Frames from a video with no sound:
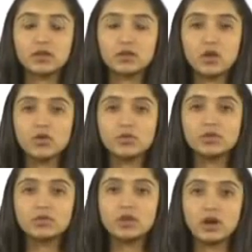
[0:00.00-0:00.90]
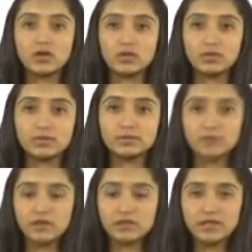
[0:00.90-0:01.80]
along with the cargo.
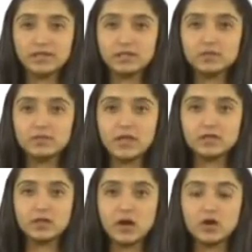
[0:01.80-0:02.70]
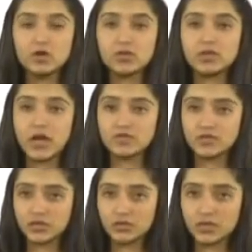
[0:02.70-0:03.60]
The income that the cargo would have
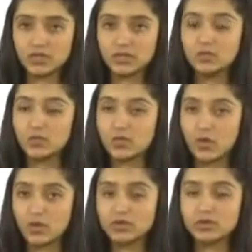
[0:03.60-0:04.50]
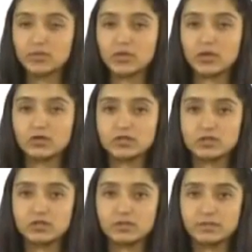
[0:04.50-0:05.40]
generated would also be
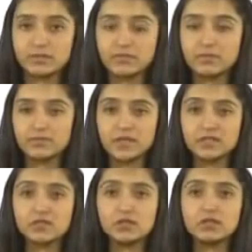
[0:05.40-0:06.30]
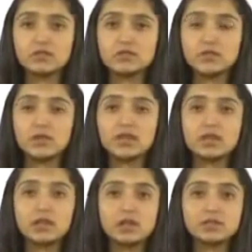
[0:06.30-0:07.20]
lost. Based on this, we
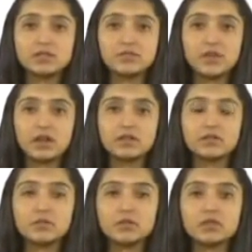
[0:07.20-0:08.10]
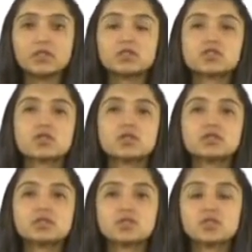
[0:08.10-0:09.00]
can classify the marine
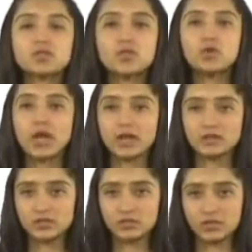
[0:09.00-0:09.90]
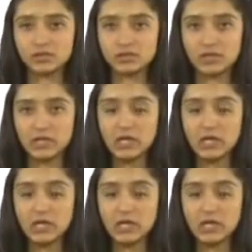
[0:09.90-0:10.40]
insurance into four categories.